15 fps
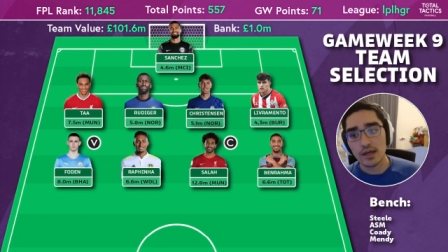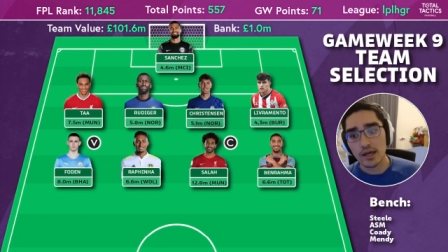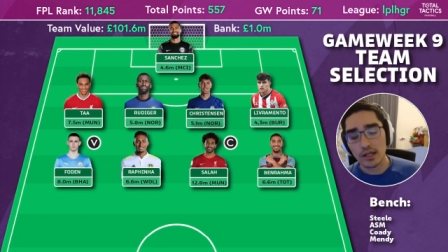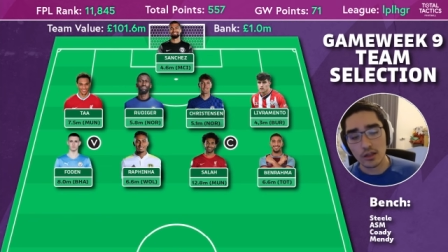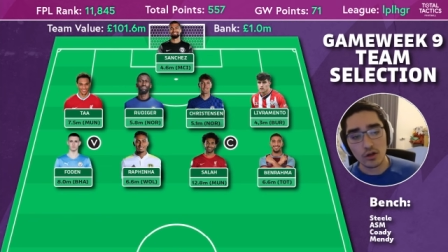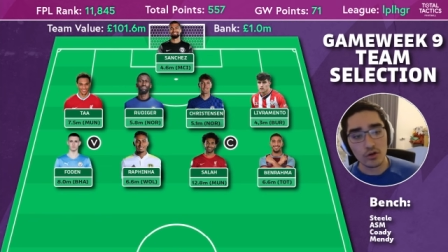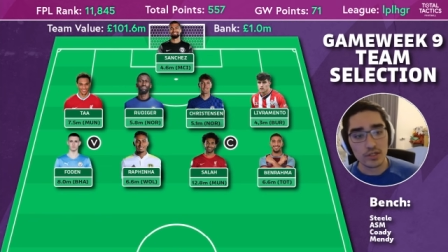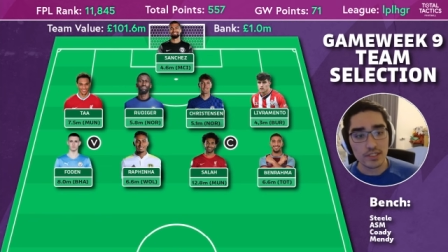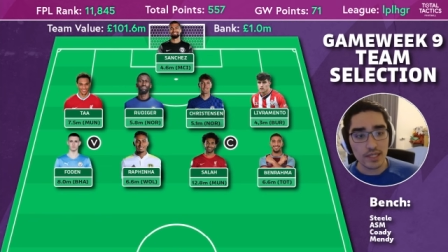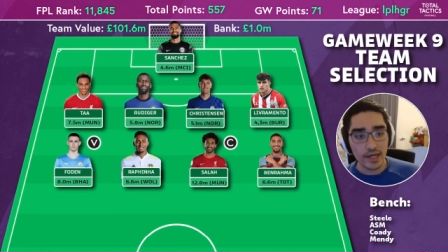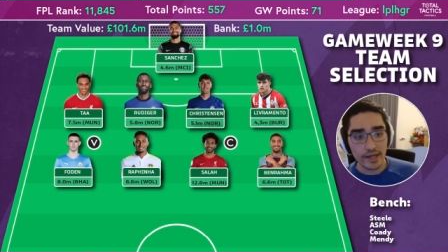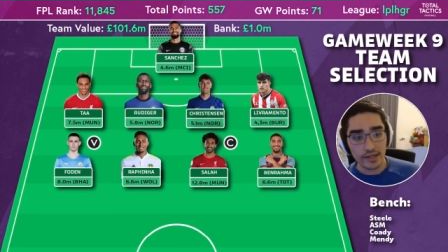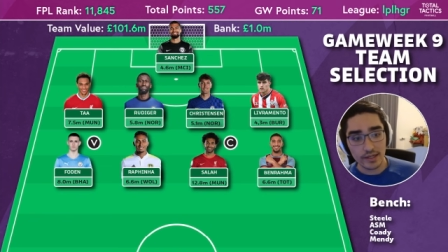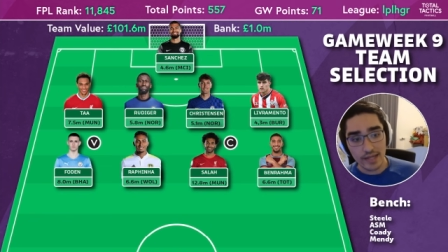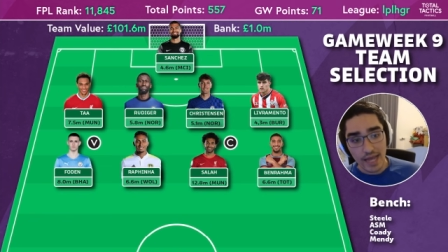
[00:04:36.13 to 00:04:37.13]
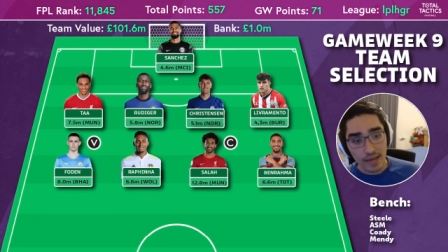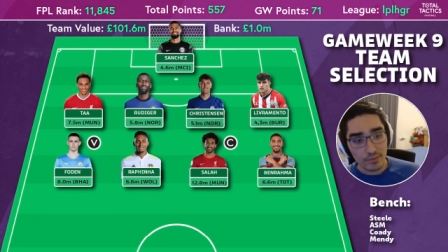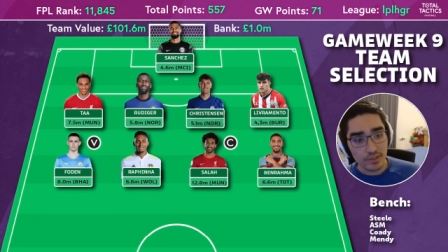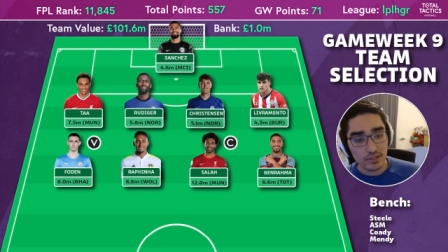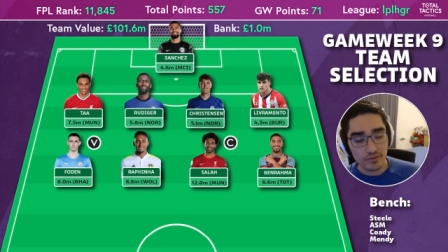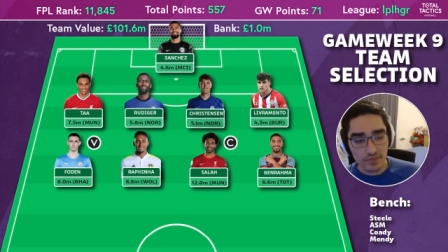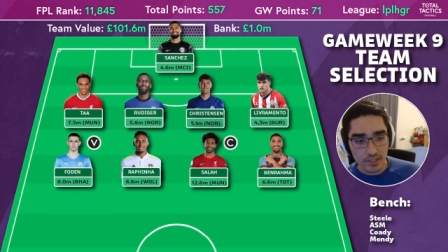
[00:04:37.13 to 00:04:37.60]
Alongside a
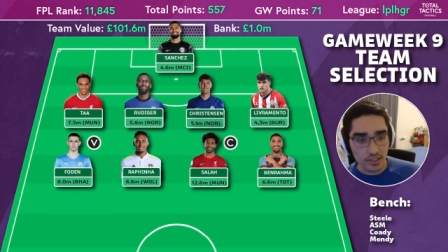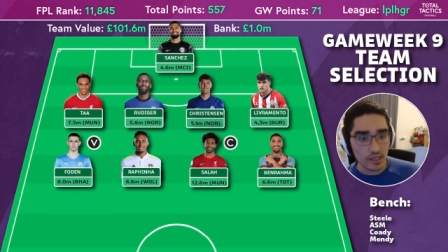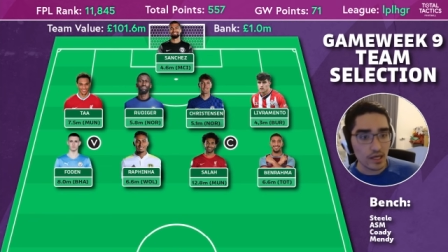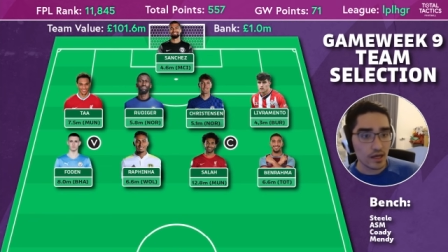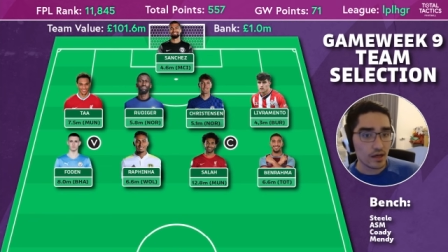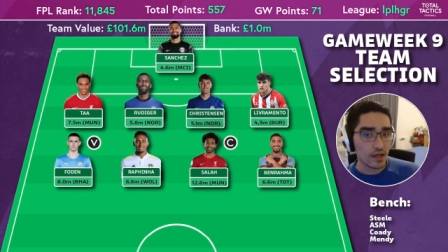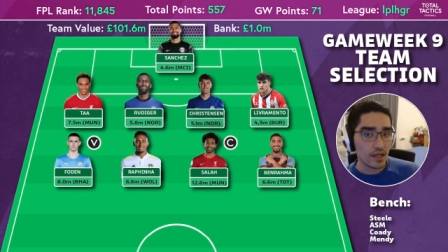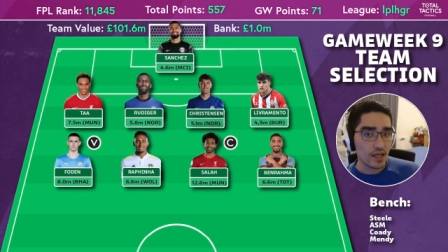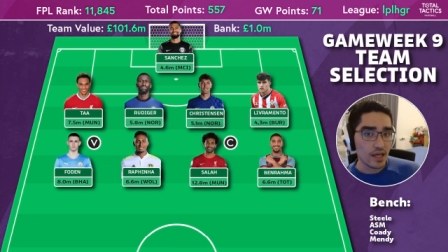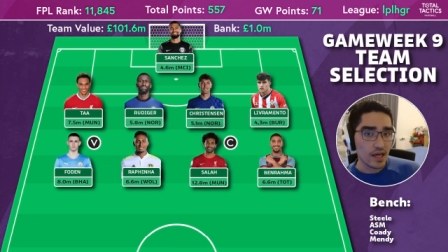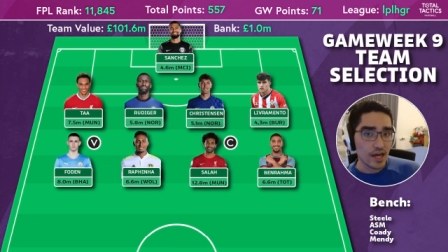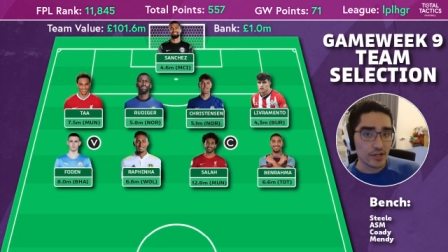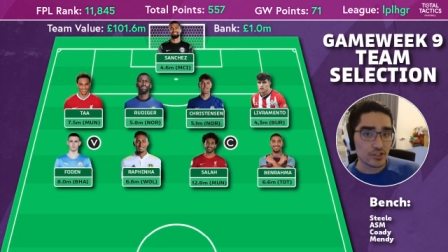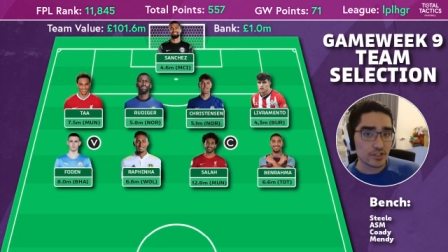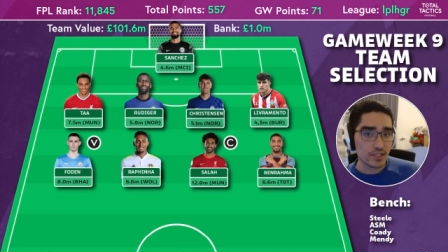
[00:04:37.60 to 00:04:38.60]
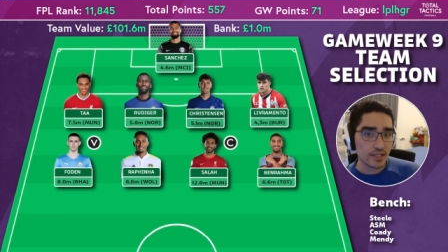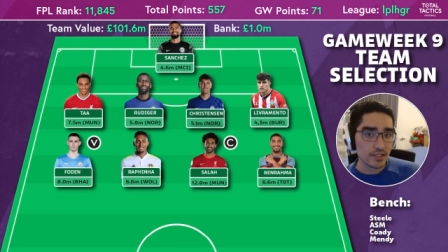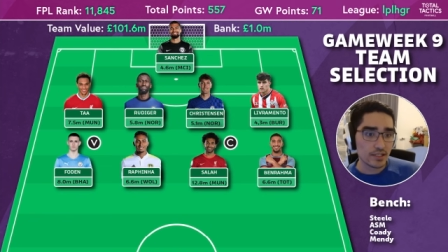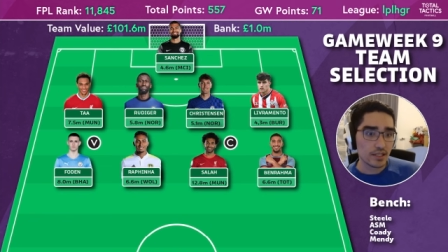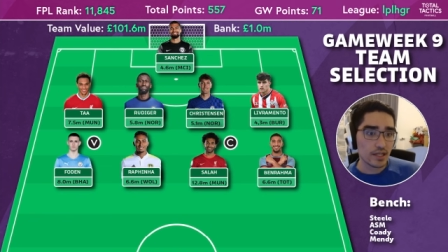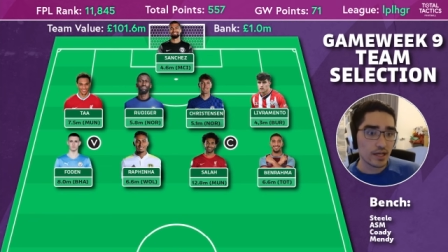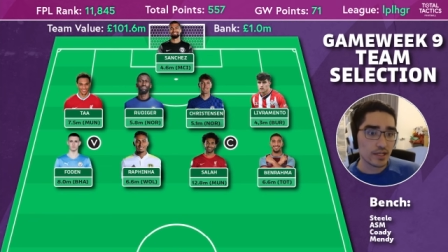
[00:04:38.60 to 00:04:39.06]
captain of Salah, I just think
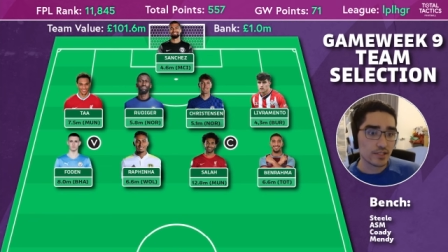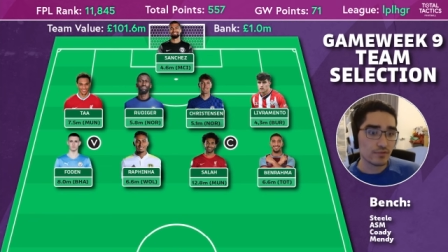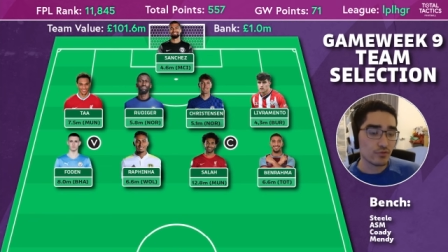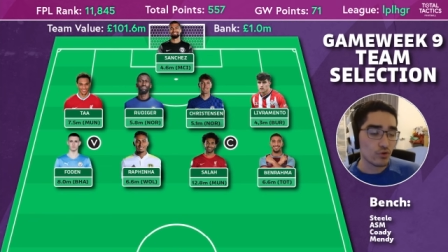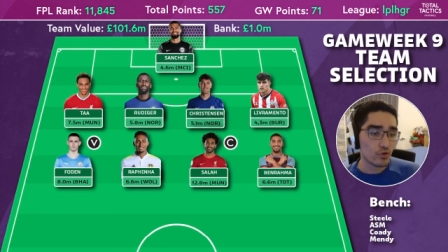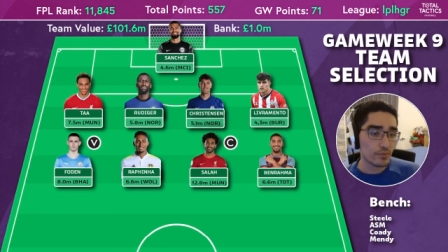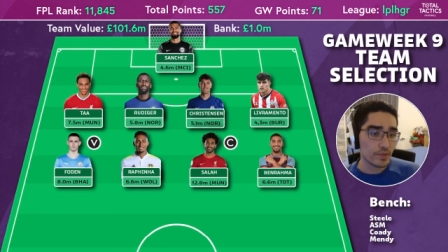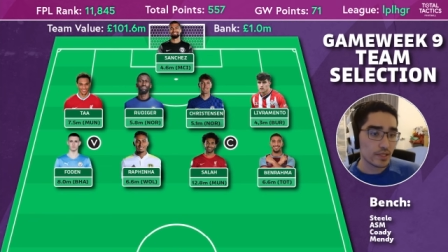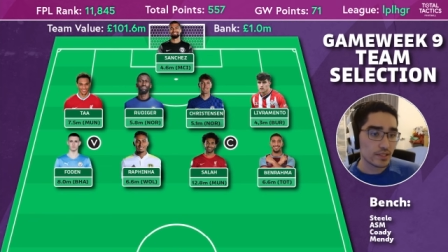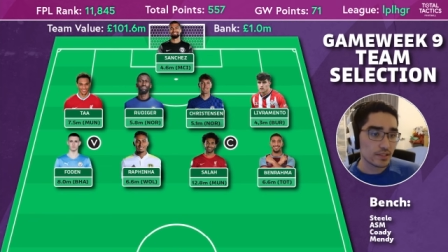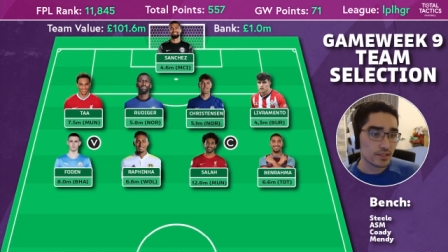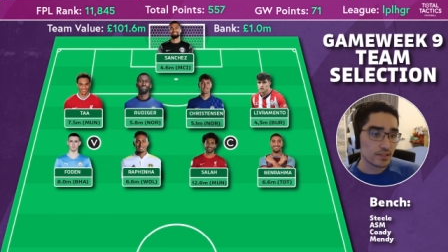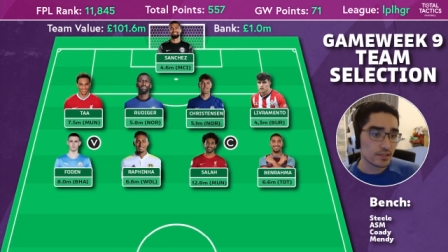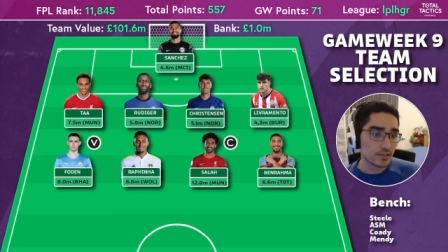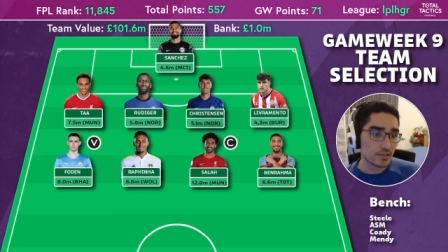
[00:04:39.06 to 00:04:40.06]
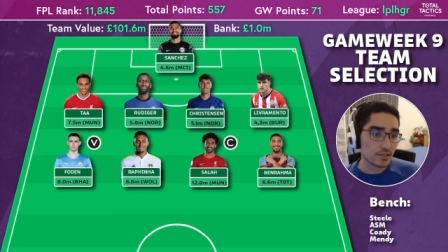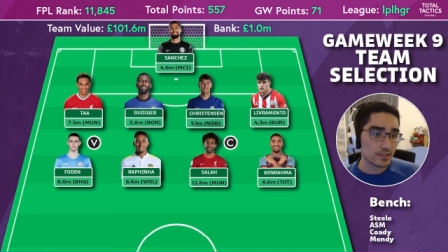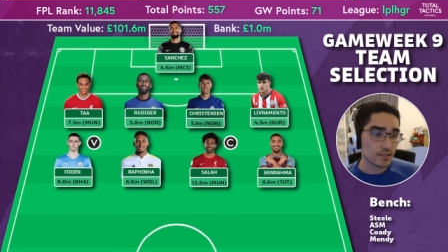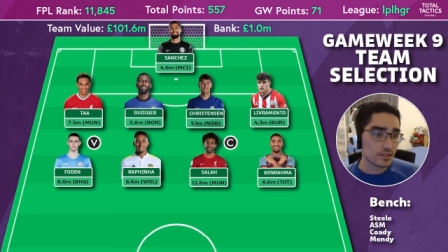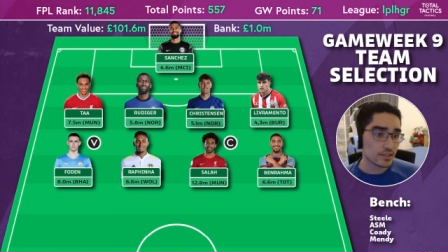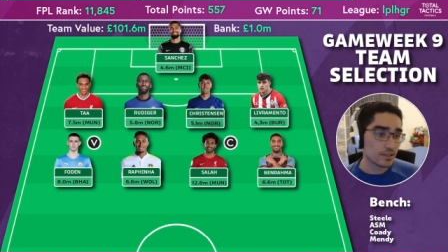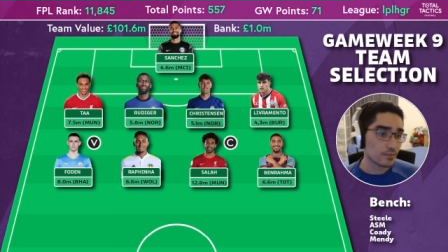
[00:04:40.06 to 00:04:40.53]
Salah's form is
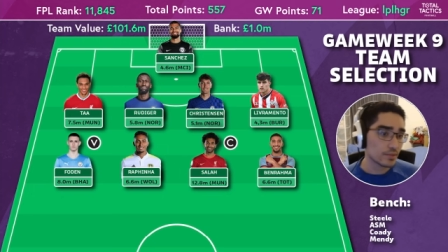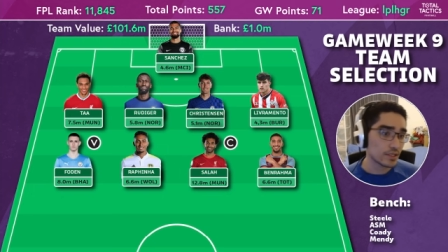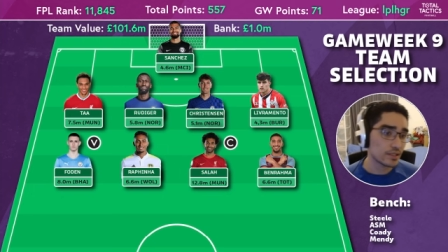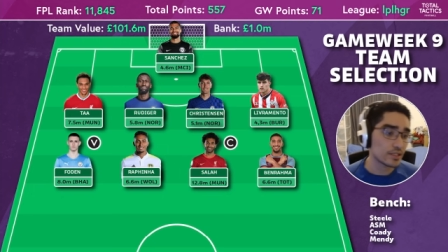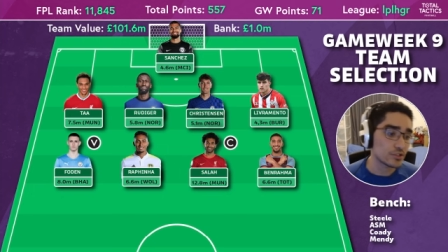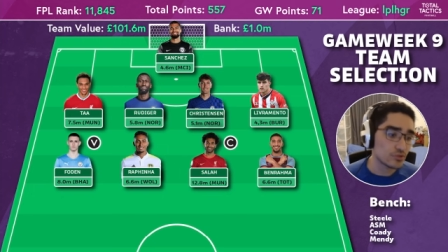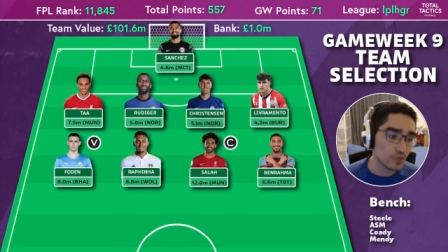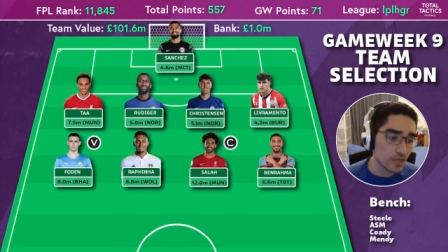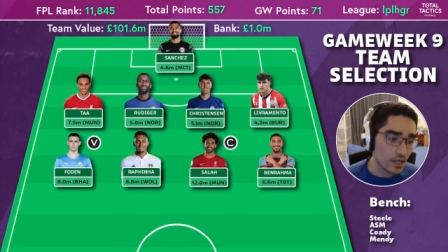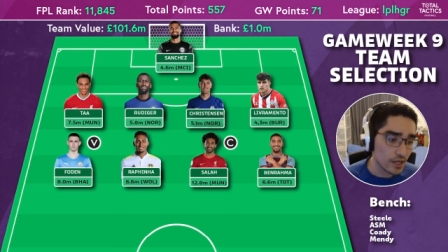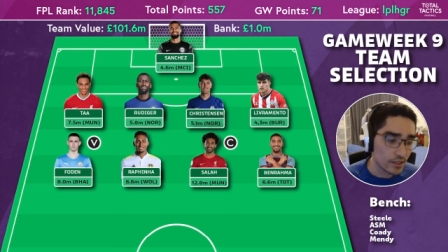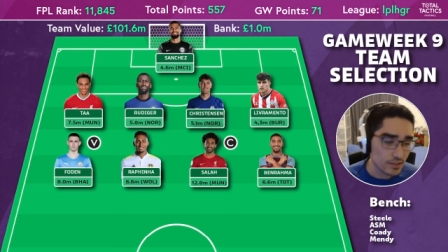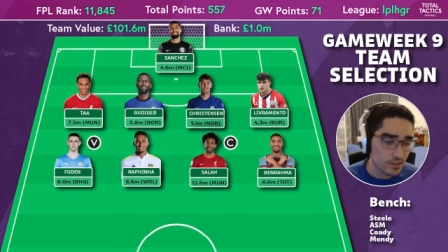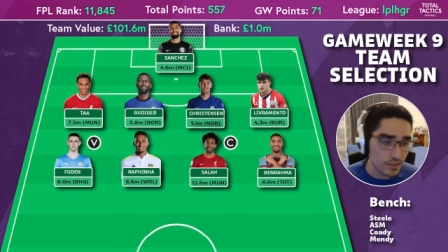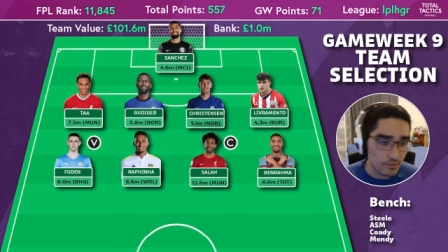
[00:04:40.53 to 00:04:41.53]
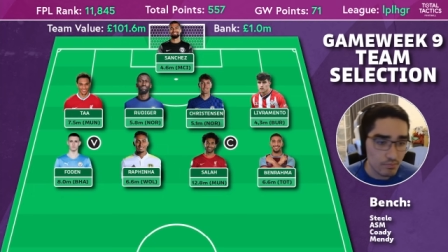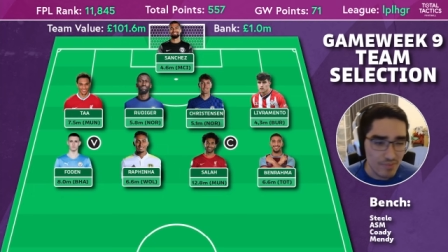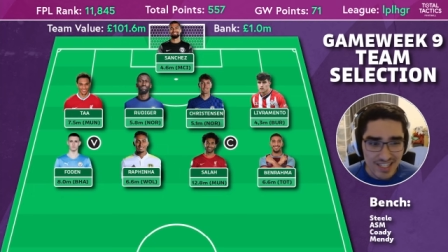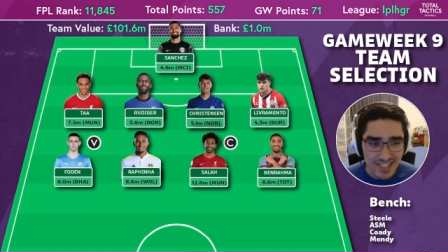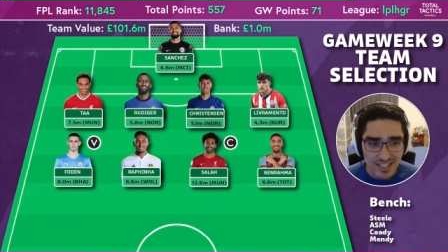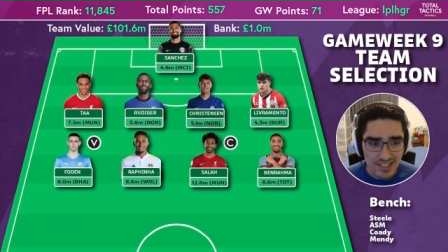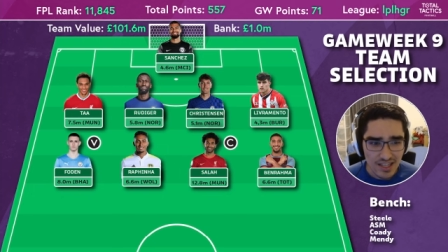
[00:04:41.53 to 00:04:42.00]
something that you can't
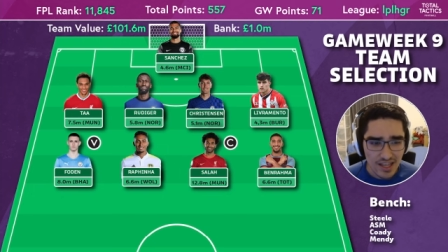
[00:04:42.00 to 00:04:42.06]
miss.